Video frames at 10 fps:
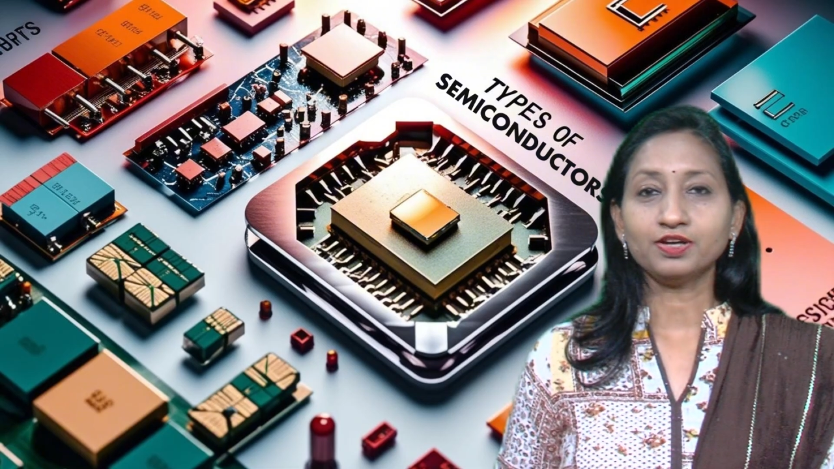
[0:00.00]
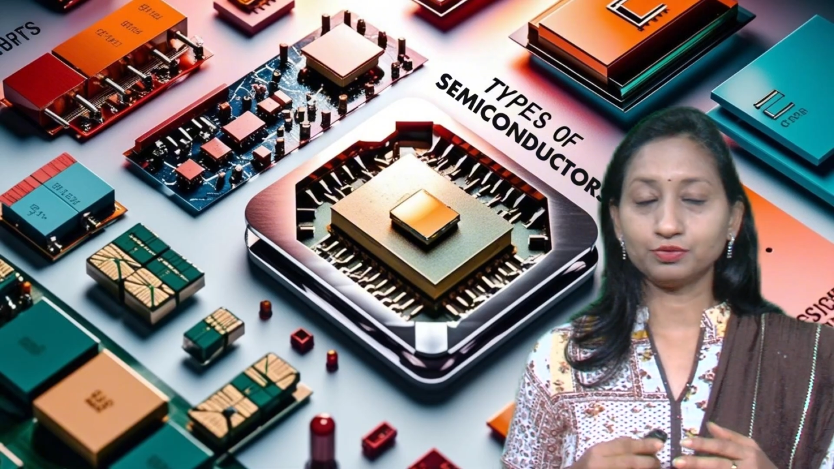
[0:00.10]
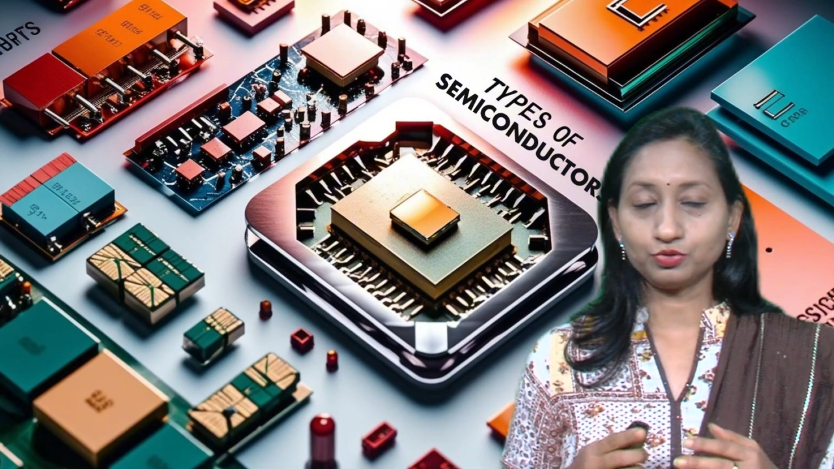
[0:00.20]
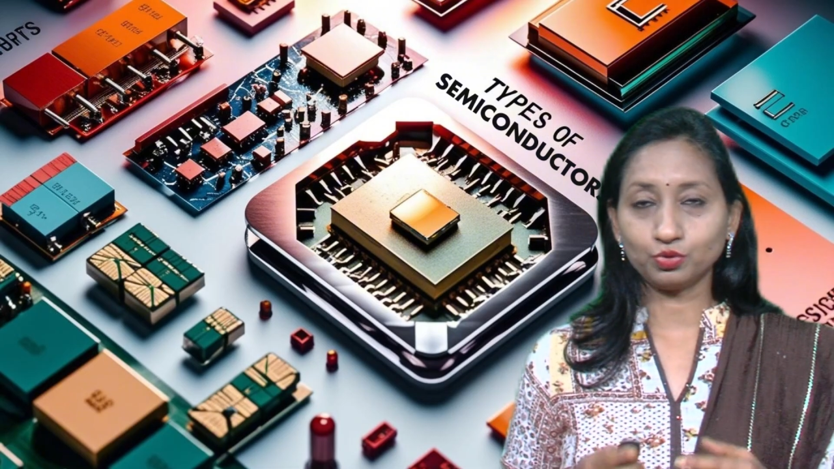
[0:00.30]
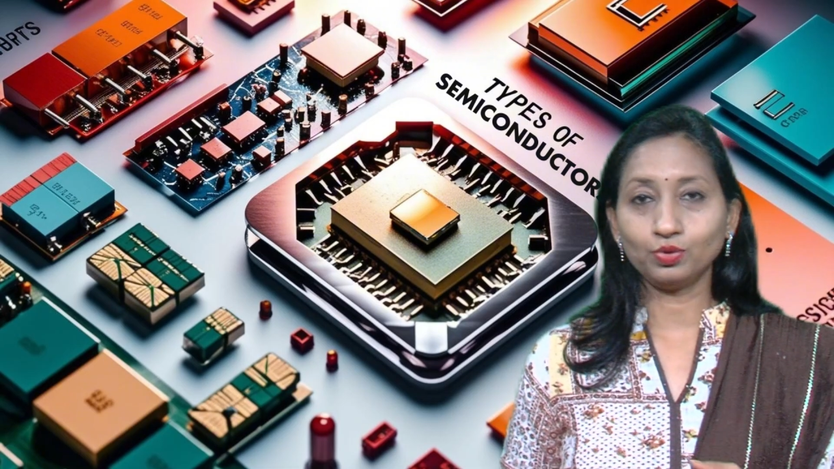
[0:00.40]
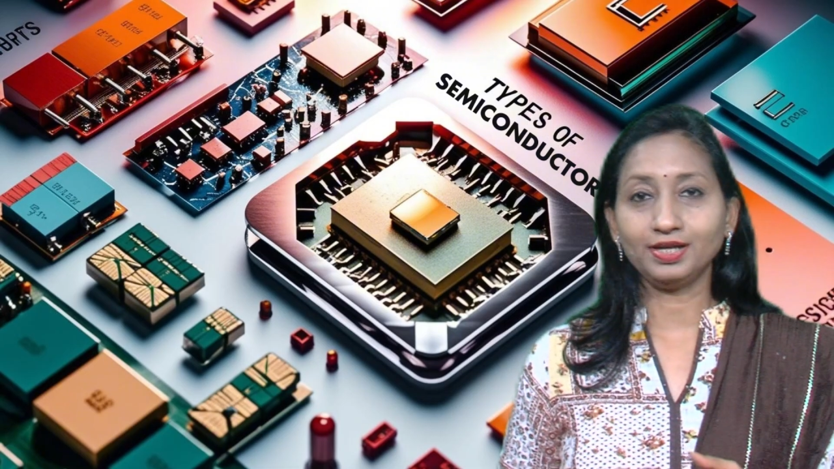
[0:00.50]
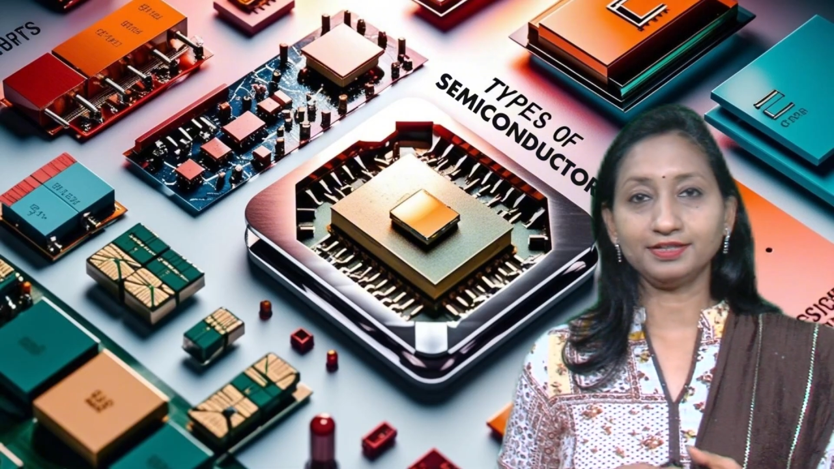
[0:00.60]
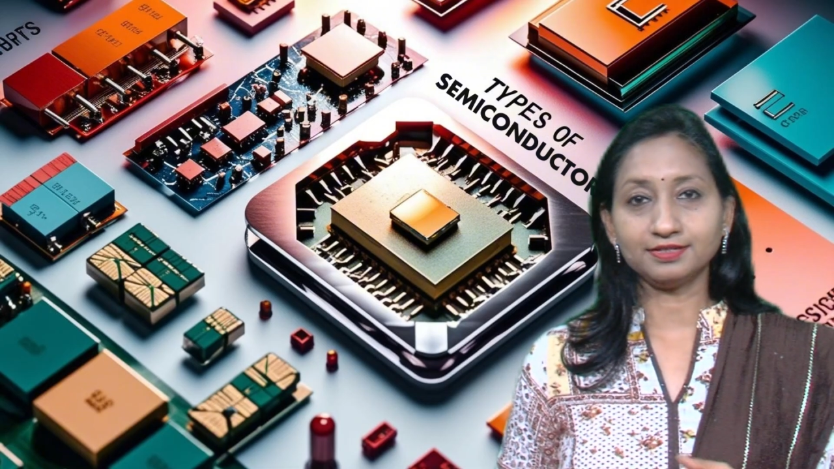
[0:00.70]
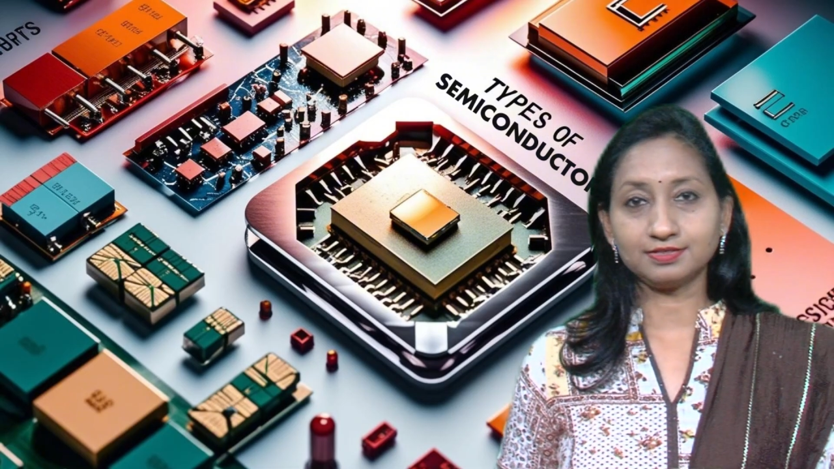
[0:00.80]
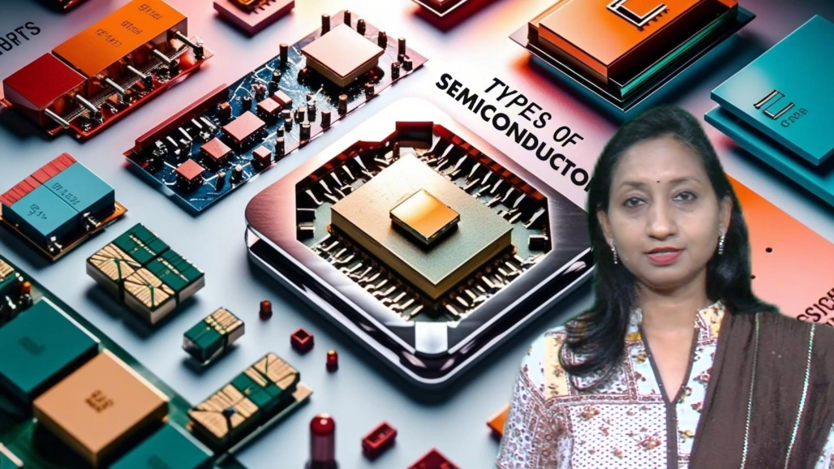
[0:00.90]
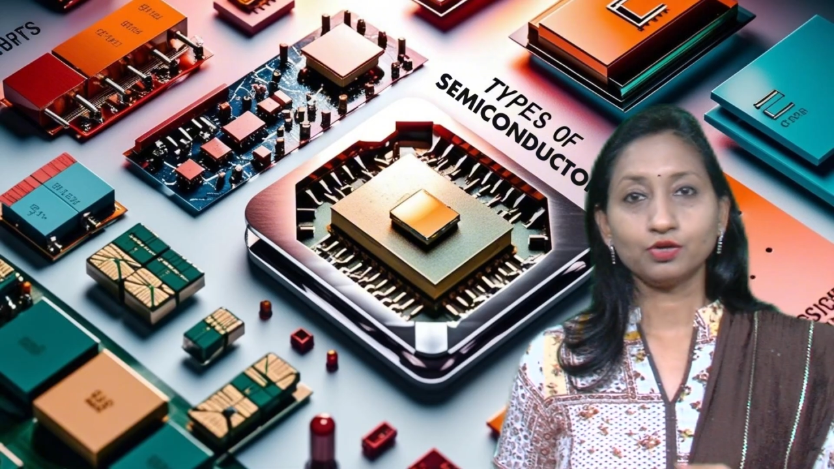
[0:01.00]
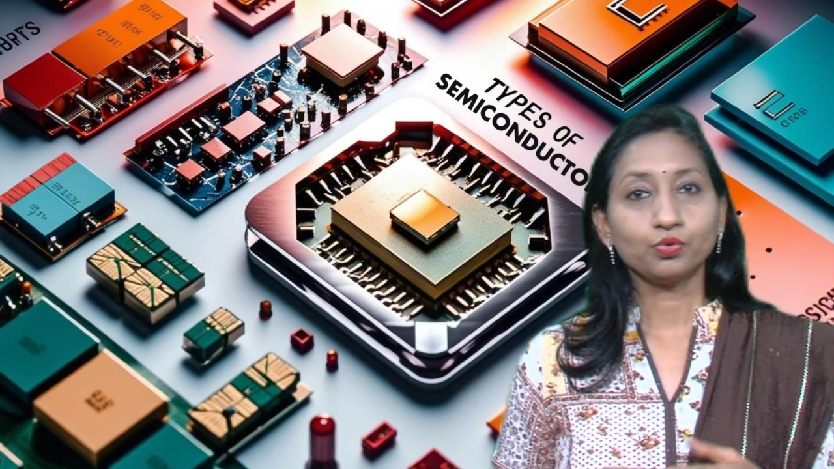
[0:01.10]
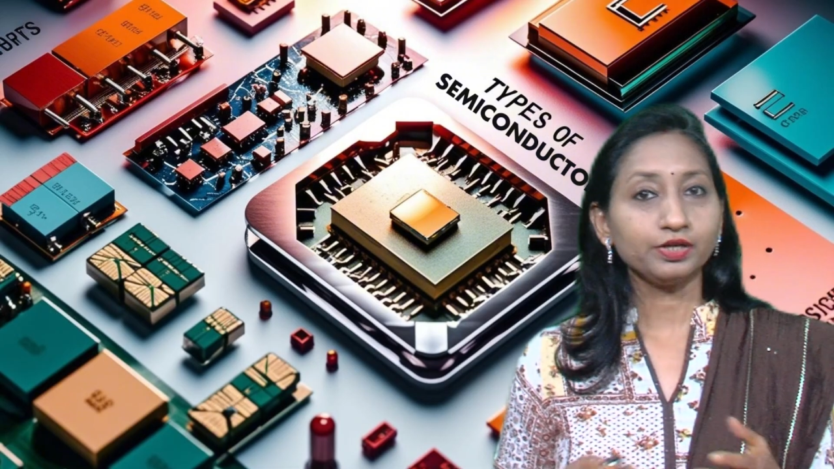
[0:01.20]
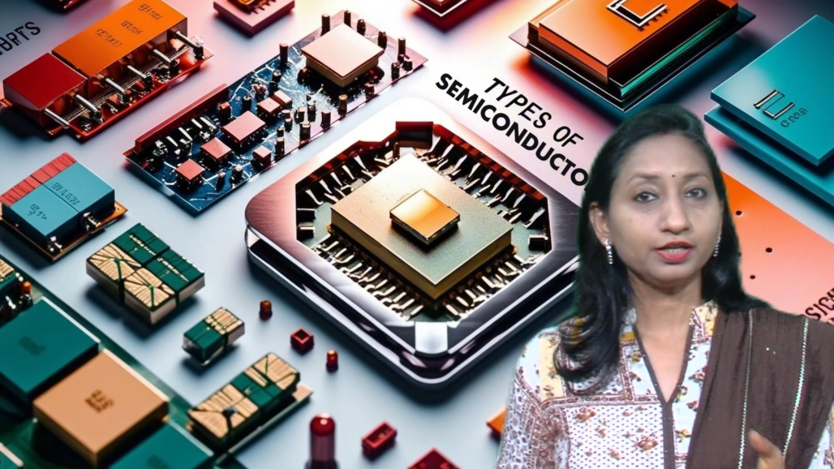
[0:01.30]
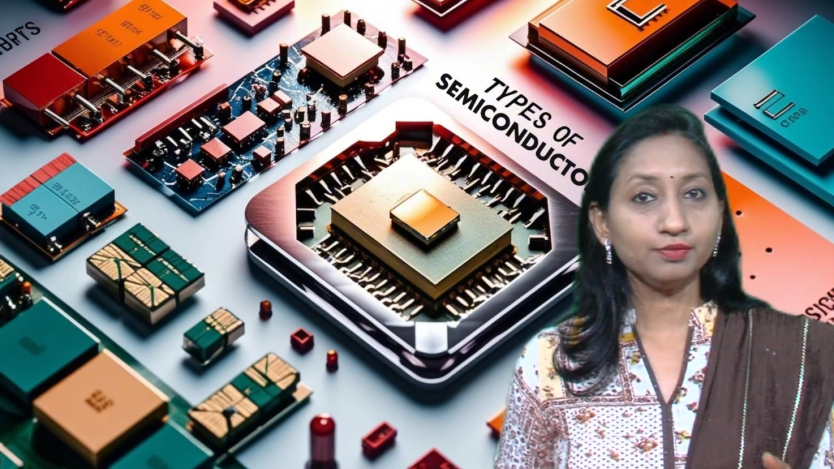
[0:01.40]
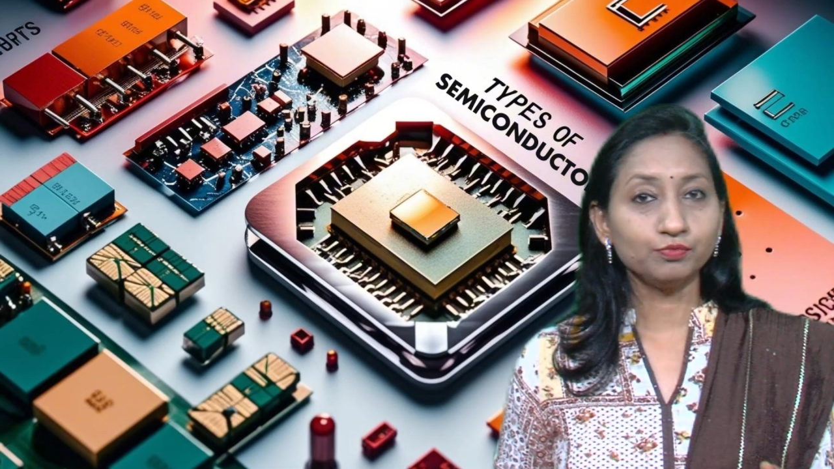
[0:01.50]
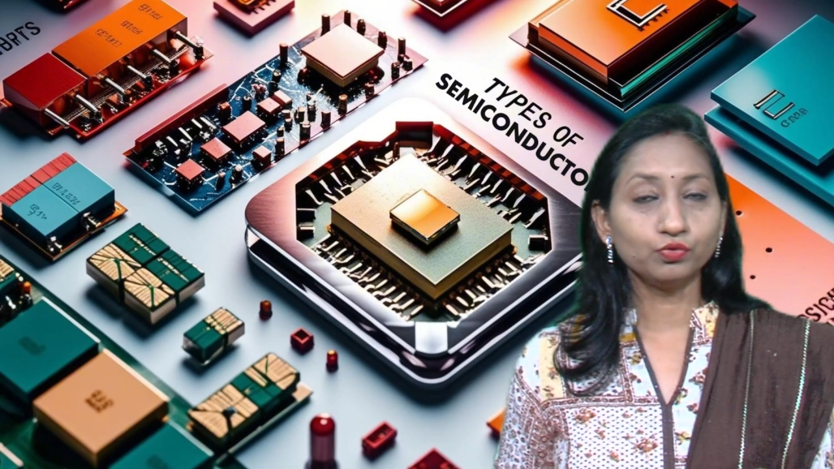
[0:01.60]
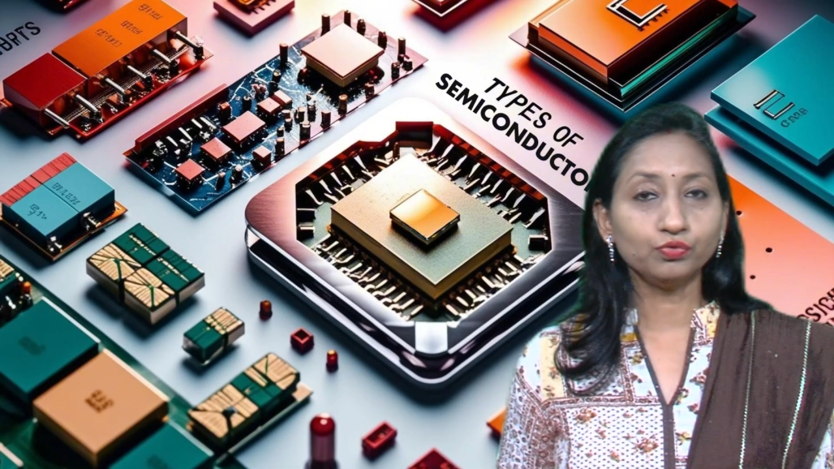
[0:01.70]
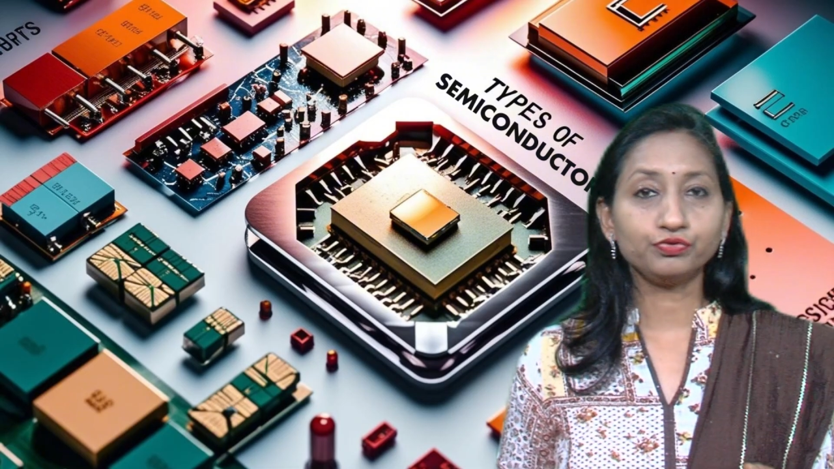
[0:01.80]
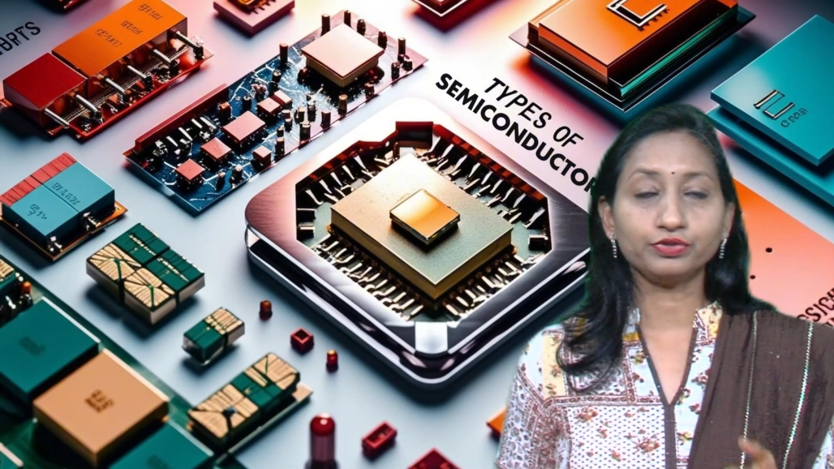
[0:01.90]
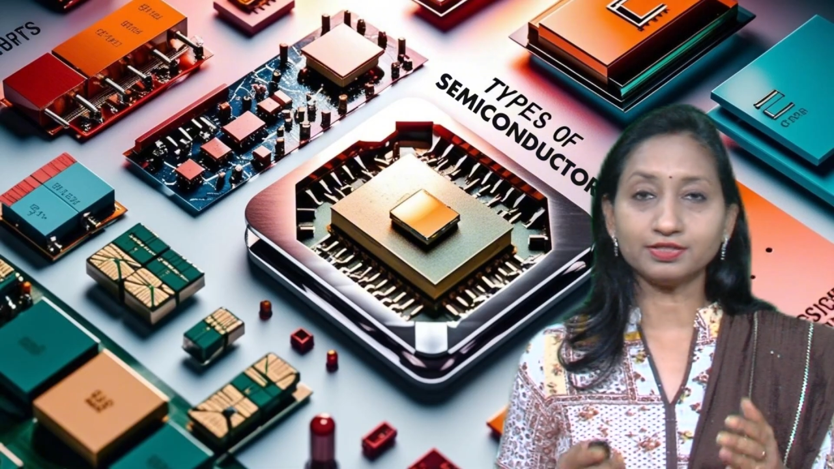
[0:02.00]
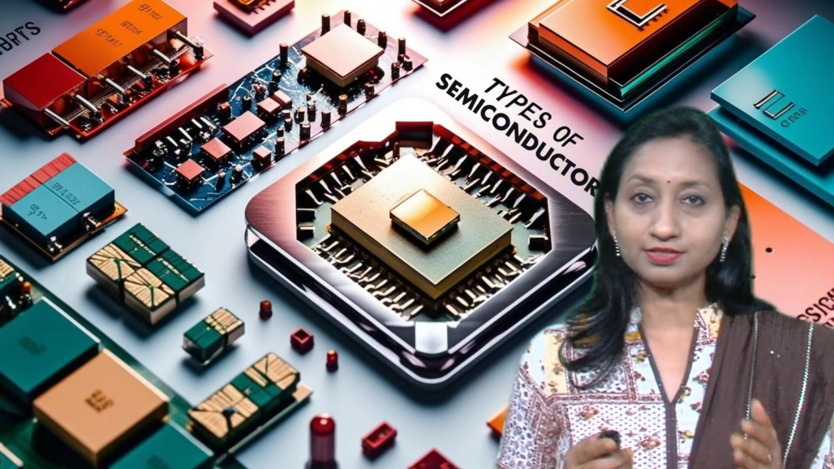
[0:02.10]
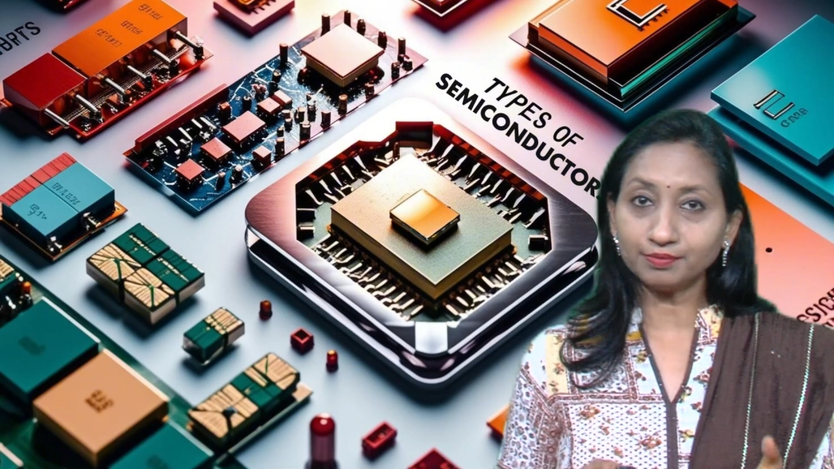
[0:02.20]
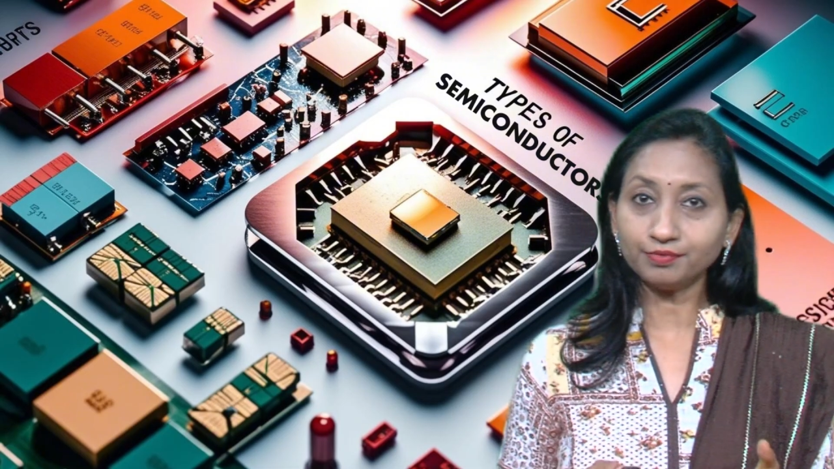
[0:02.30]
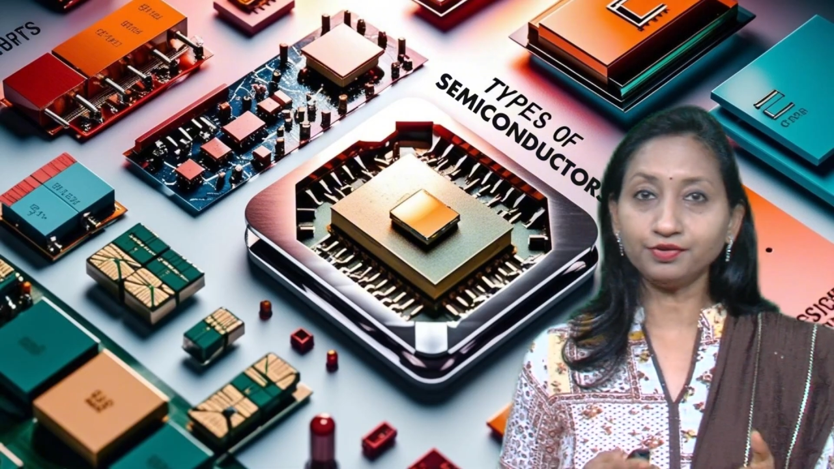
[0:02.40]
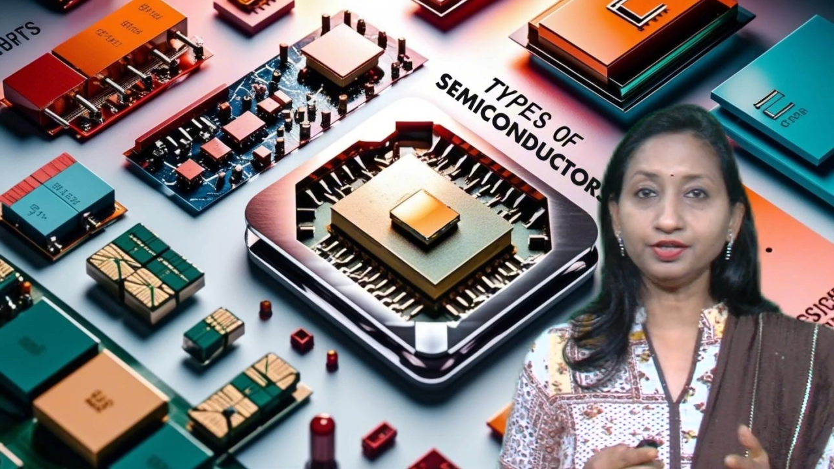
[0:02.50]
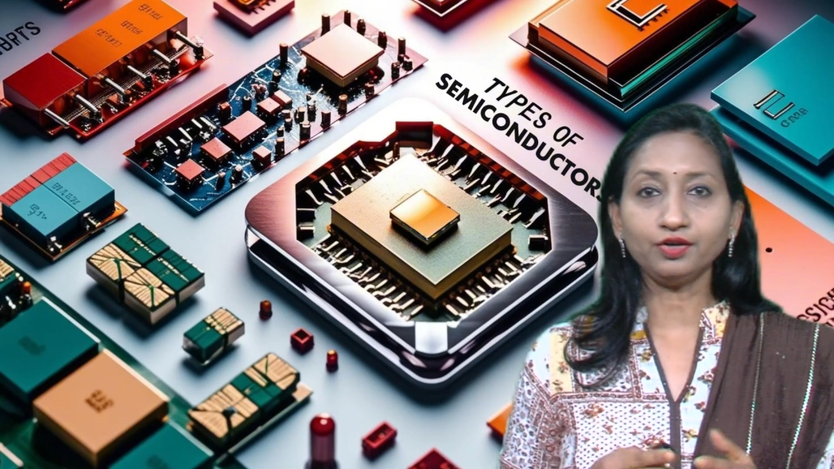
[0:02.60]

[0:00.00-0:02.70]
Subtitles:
So let us quickly move to the summary